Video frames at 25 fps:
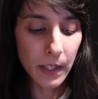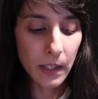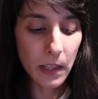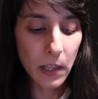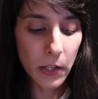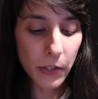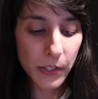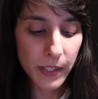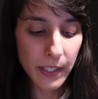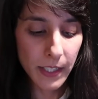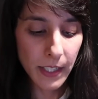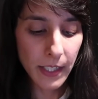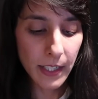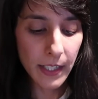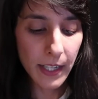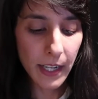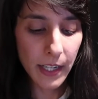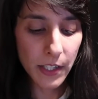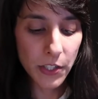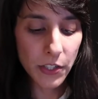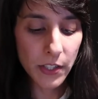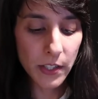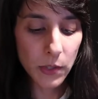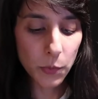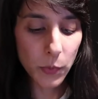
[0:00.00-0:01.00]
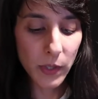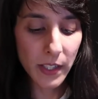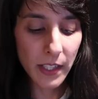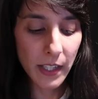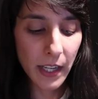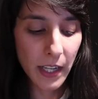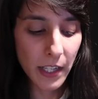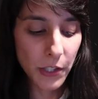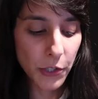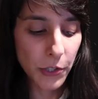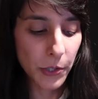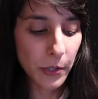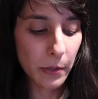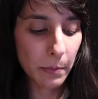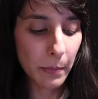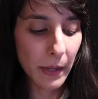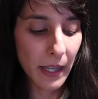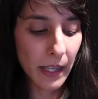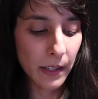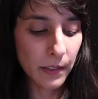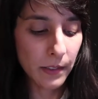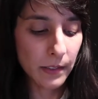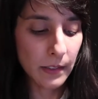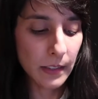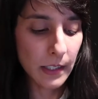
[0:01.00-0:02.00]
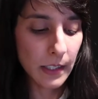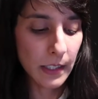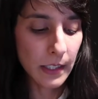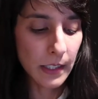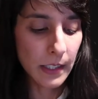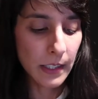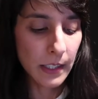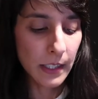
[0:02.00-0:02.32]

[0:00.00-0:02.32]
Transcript: Closer connections with nature abound,